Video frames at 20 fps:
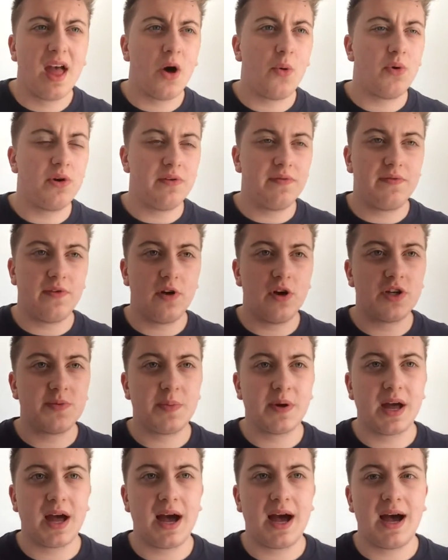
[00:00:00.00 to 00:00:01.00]
and when you
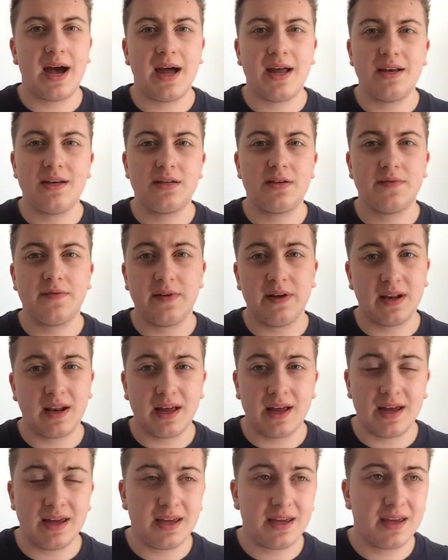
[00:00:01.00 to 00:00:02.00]
first began to feel
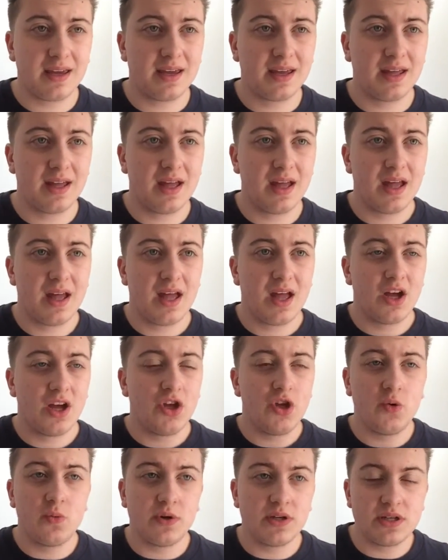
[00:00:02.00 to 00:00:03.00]
like
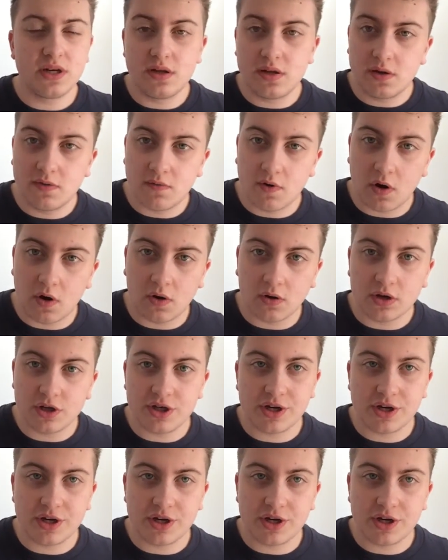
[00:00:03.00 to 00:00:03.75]
you wasn't in the wrong